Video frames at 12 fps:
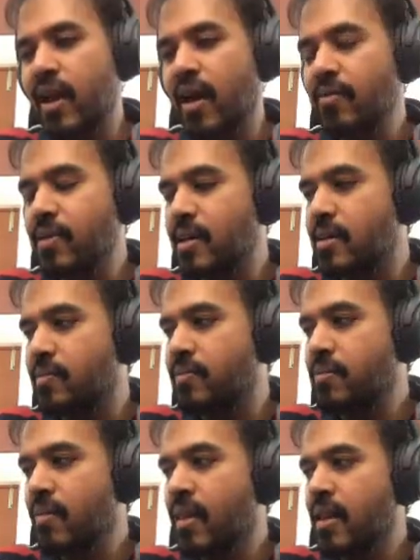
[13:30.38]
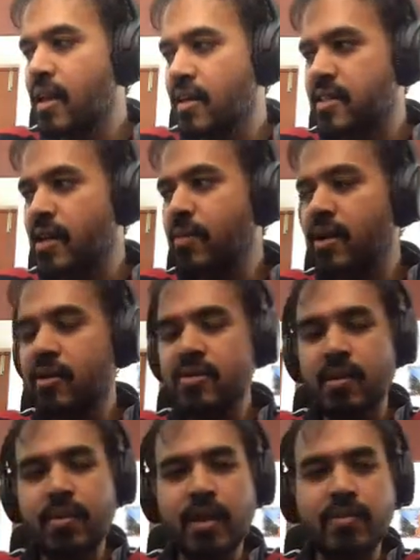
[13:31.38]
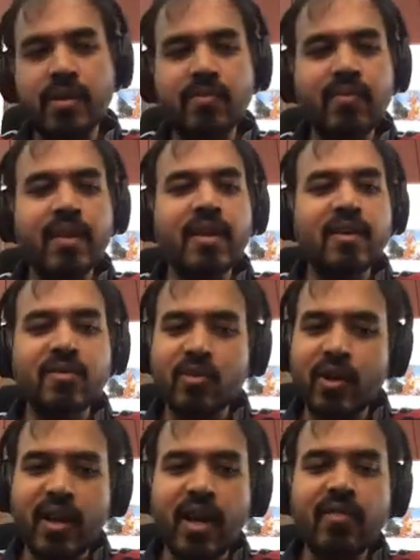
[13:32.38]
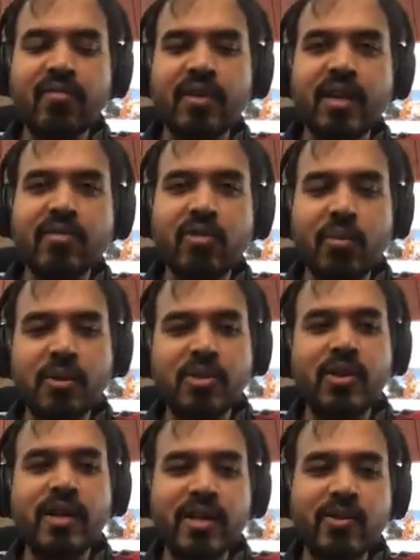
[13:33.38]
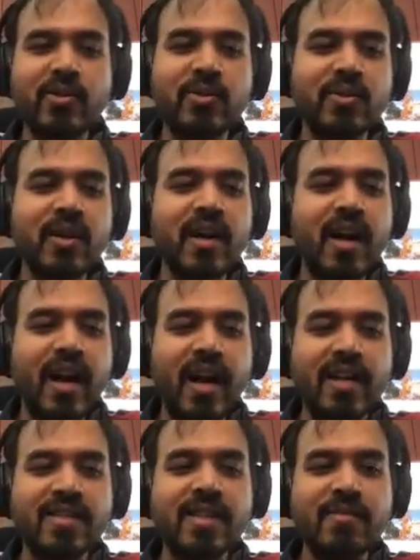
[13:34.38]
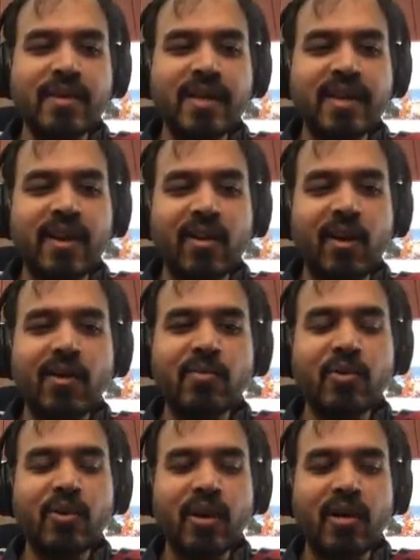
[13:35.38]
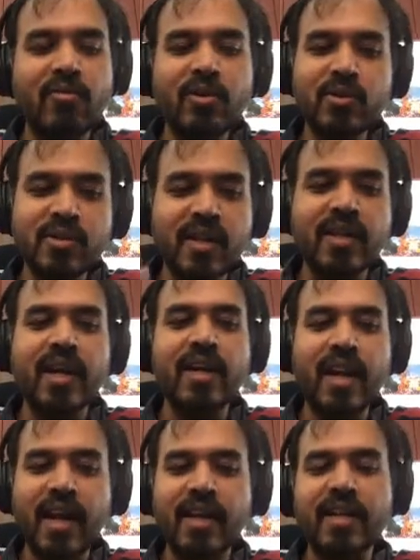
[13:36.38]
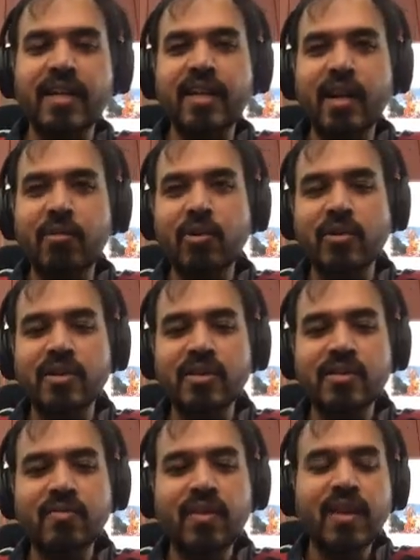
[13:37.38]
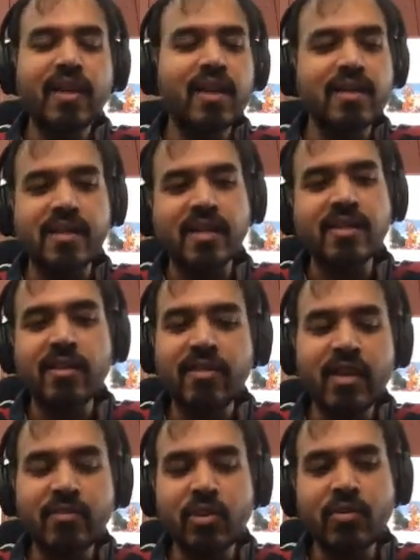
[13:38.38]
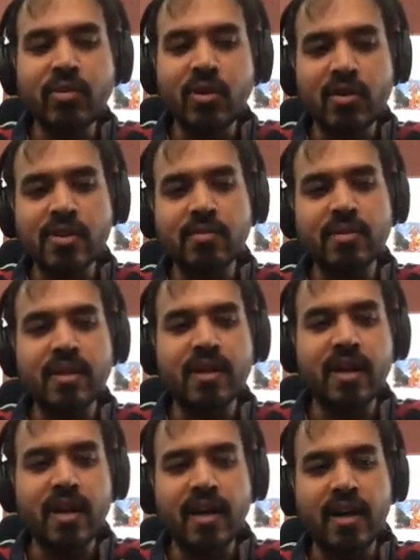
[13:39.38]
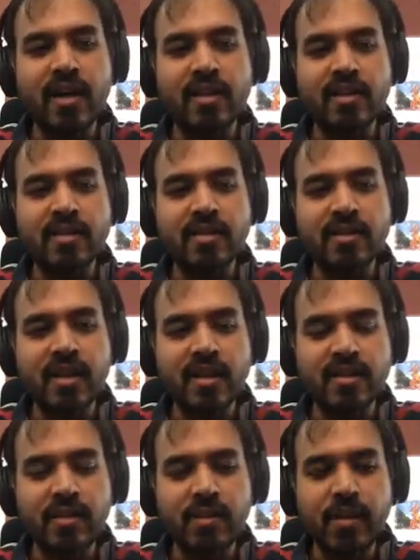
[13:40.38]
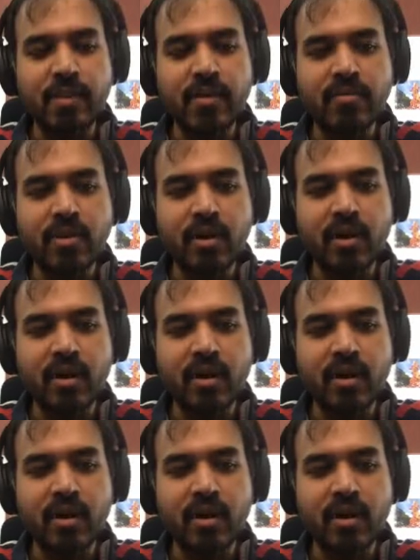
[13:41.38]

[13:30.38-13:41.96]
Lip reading: a assignment on subtyping. So you'll have enough opportunity to actually be a lot more confused and get clarity about this. It's actually a very beautiful concept, this subtyping for